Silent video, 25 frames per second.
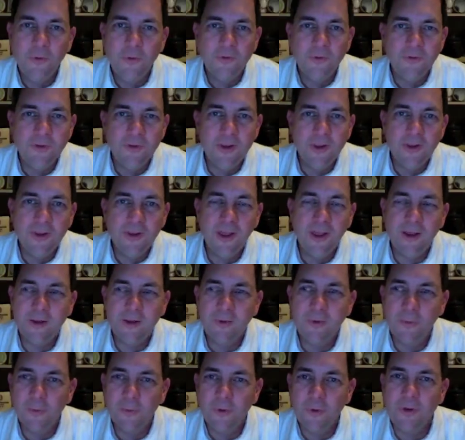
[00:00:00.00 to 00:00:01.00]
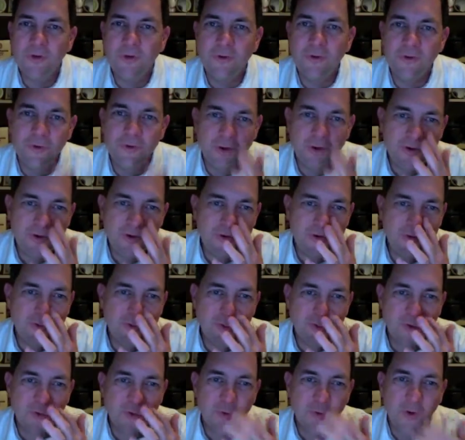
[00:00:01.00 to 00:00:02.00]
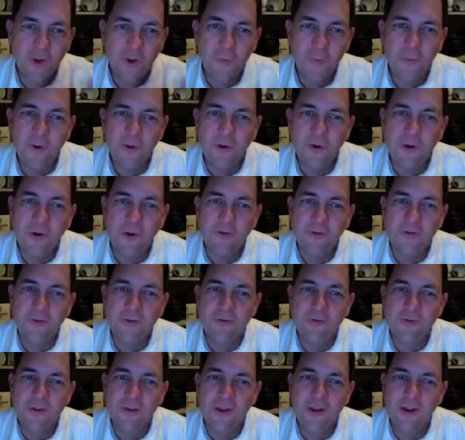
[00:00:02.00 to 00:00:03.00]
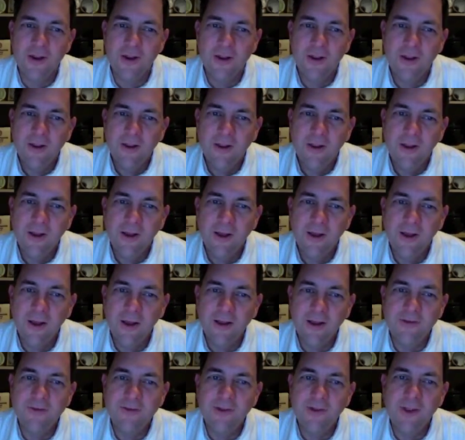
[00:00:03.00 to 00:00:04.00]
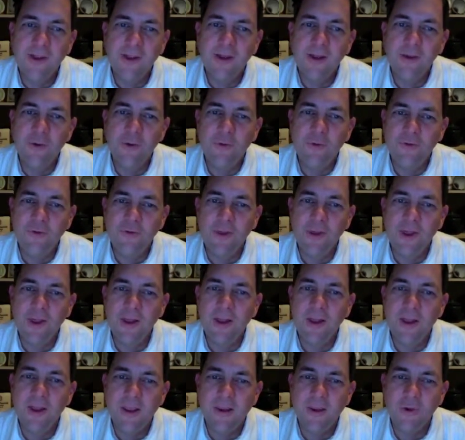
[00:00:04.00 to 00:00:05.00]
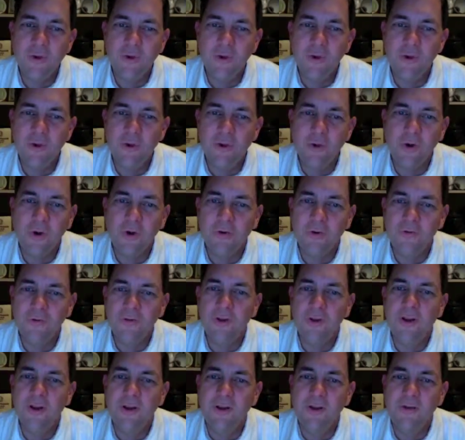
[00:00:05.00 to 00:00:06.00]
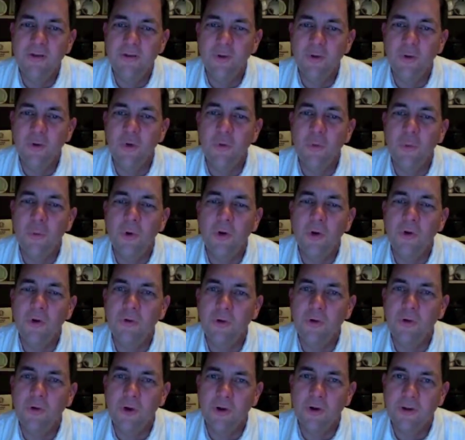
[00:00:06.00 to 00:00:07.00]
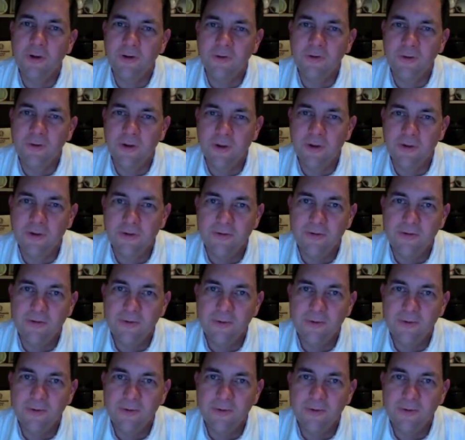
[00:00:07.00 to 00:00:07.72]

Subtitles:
seen that in what Jesus just read, but it also said Isaiah, who said he took our sickness and removed our disease.